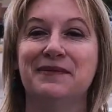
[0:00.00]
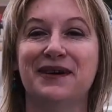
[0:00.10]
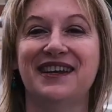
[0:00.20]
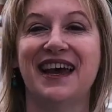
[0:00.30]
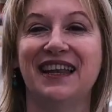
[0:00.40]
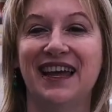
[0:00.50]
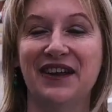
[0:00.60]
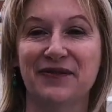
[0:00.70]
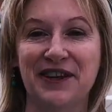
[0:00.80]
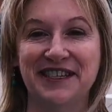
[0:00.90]
but not a
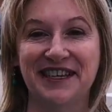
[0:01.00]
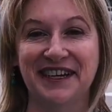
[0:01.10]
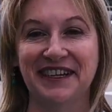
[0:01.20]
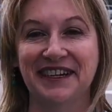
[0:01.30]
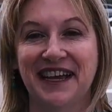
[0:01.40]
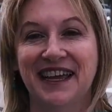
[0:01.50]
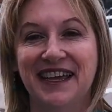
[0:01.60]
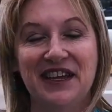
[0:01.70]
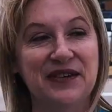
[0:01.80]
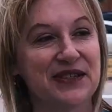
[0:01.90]
lot of retail.
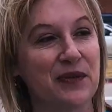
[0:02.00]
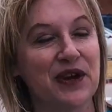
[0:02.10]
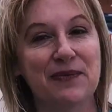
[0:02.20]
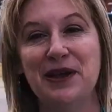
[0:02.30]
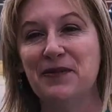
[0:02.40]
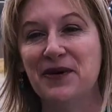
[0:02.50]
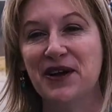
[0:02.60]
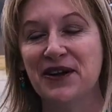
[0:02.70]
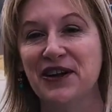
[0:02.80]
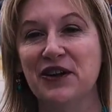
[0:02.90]
You know, so where do people
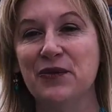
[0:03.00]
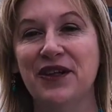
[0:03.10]
go here?